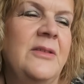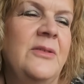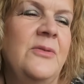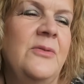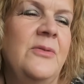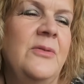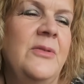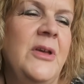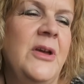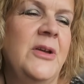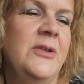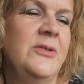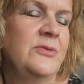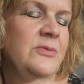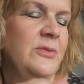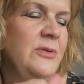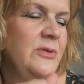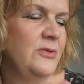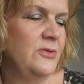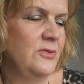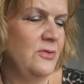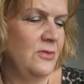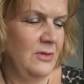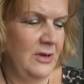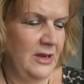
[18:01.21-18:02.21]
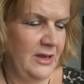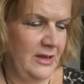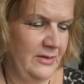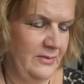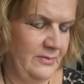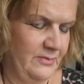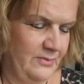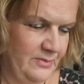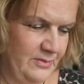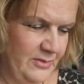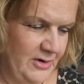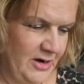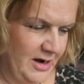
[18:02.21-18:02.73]
I thought those were all
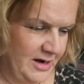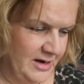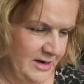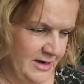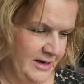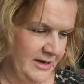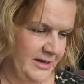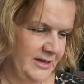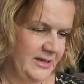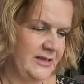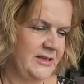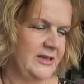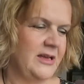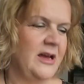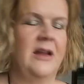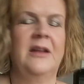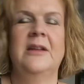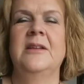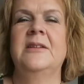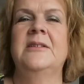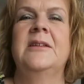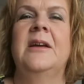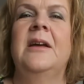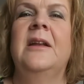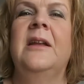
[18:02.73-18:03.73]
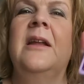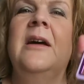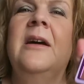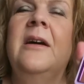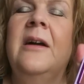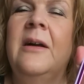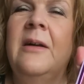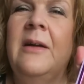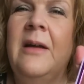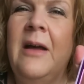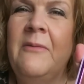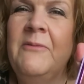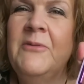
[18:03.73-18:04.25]
nice colours.
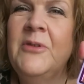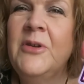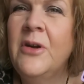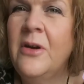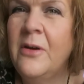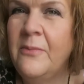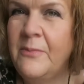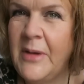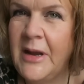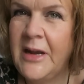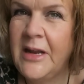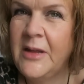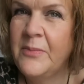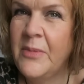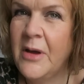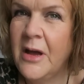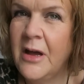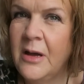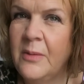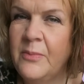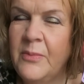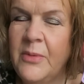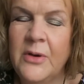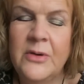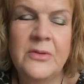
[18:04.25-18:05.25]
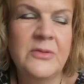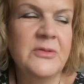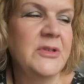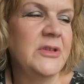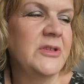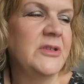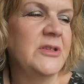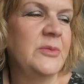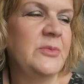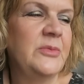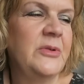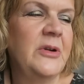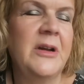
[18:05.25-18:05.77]
I haven't got many purples,
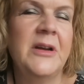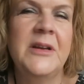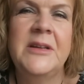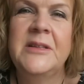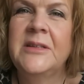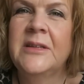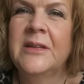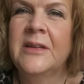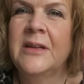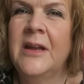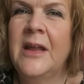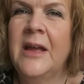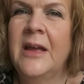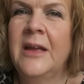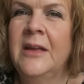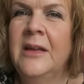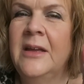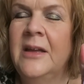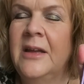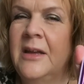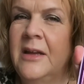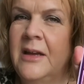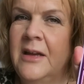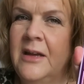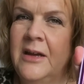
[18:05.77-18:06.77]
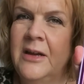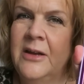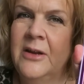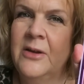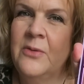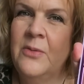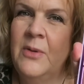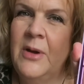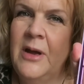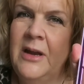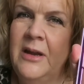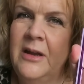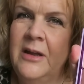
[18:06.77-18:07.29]
surprisingly. And I
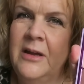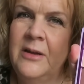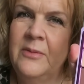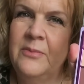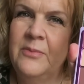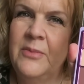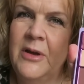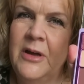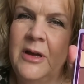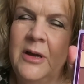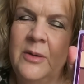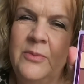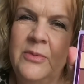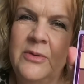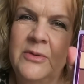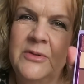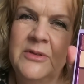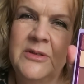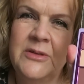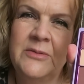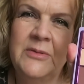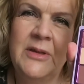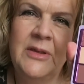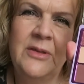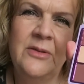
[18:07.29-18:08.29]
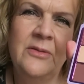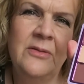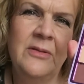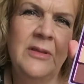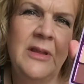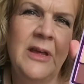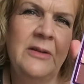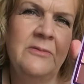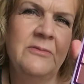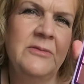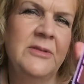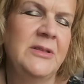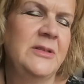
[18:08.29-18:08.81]
quite like purple, so I thought
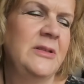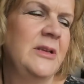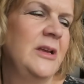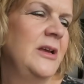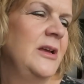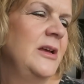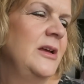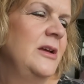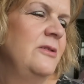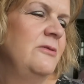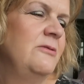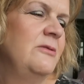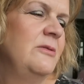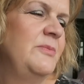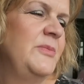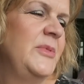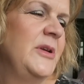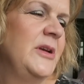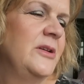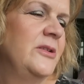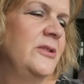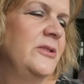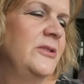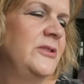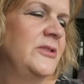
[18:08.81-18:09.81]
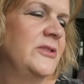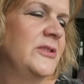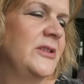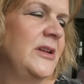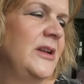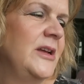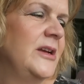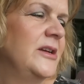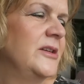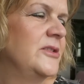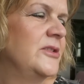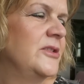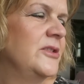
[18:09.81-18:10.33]
that was would be a good
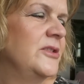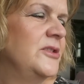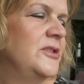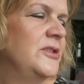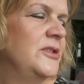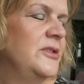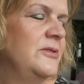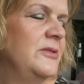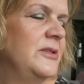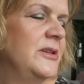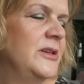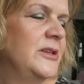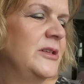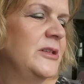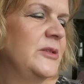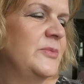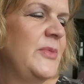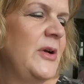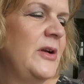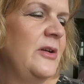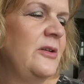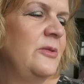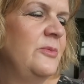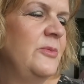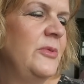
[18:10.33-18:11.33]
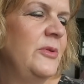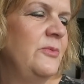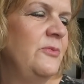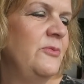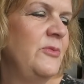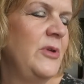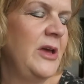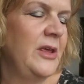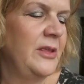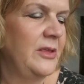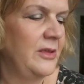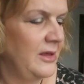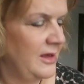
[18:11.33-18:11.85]
selection to experiment
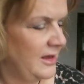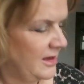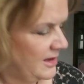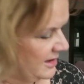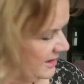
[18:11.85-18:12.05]
with.